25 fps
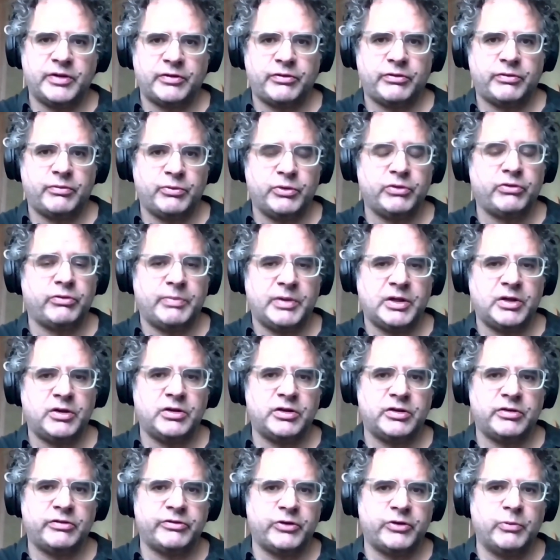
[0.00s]
That's we're
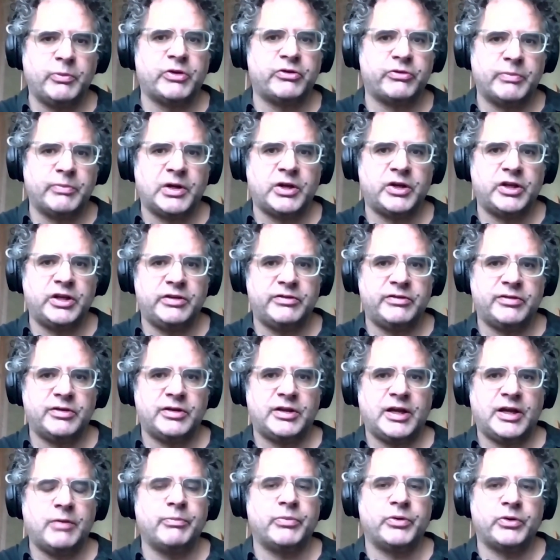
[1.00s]
spending so much money to
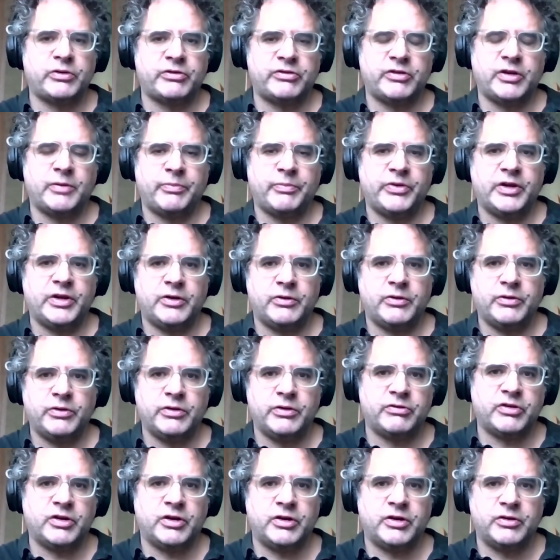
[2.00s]
get books up there in
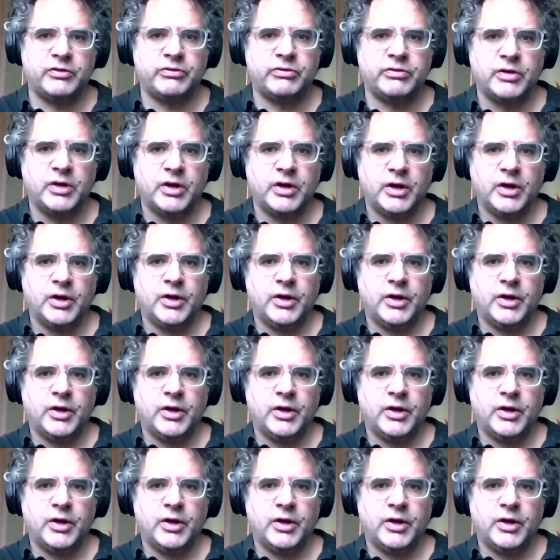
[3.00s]
the charts.